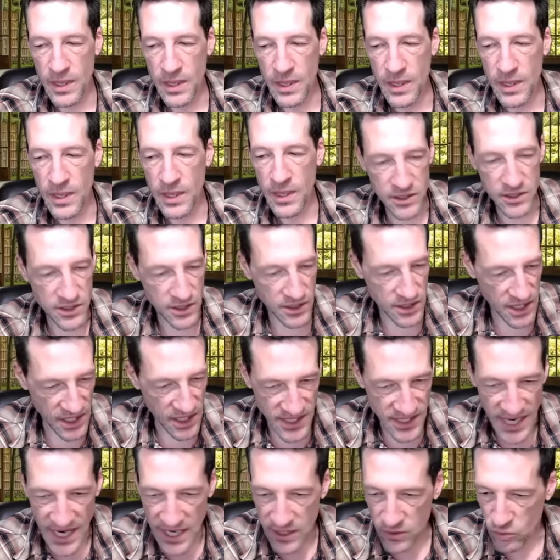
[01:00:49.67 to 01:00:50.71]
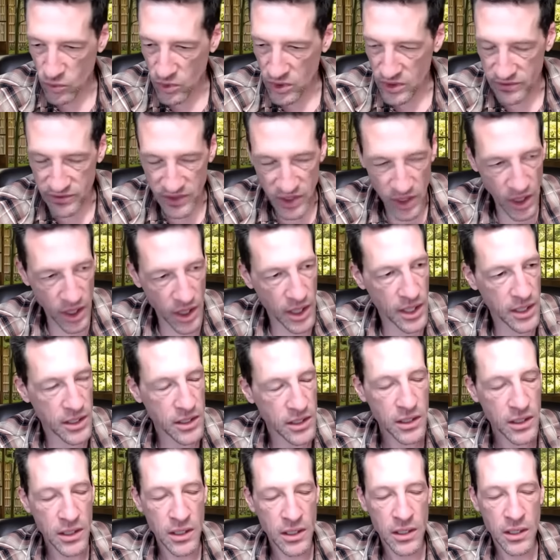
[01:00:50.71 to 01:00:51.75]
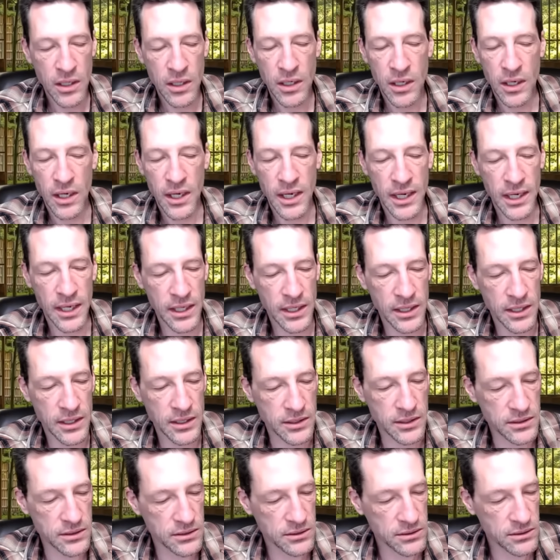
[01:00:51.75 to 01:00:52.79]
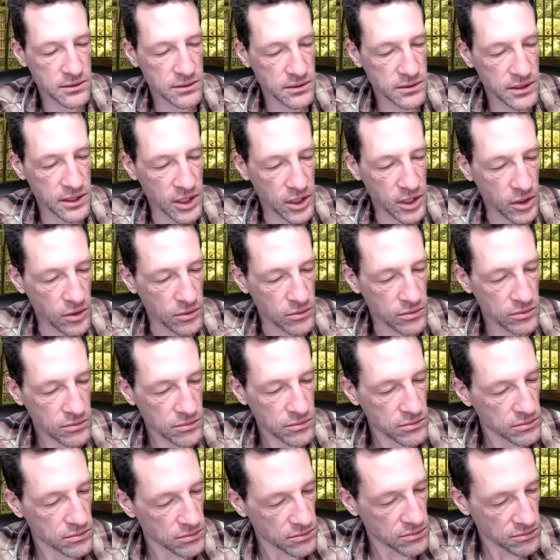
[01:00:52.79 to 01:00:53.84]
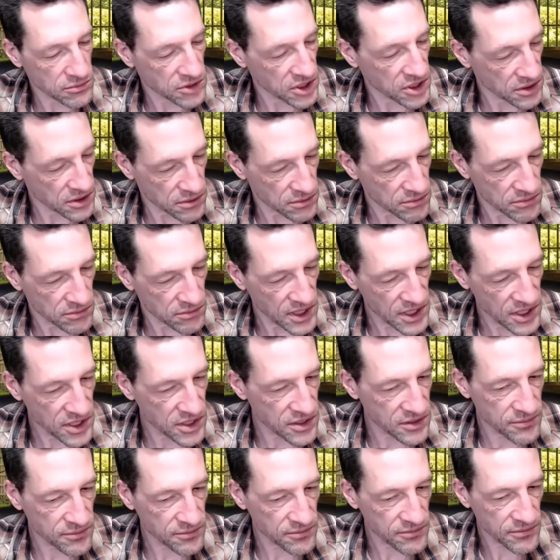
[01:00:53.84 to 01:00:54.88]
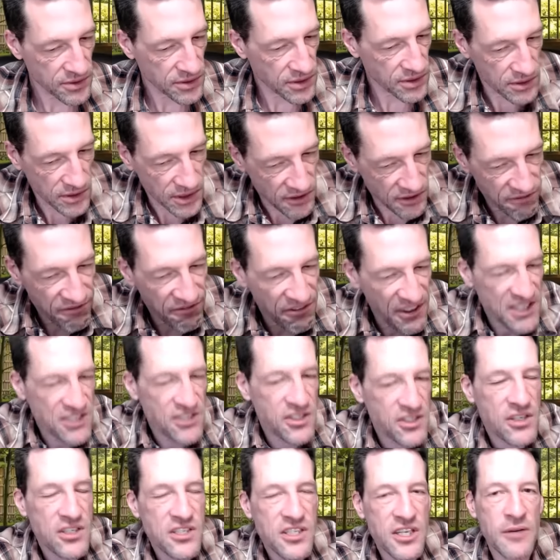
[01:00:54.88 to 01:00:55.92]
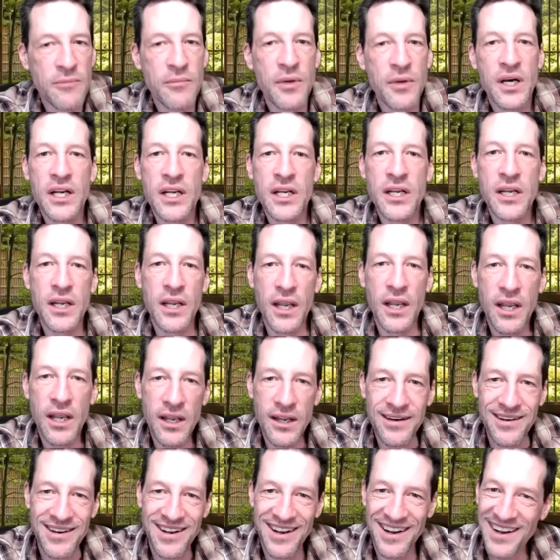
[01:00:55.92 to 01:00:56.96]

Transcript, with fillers: that the, the, exact Word of God, and you know, just he just infested somebody, and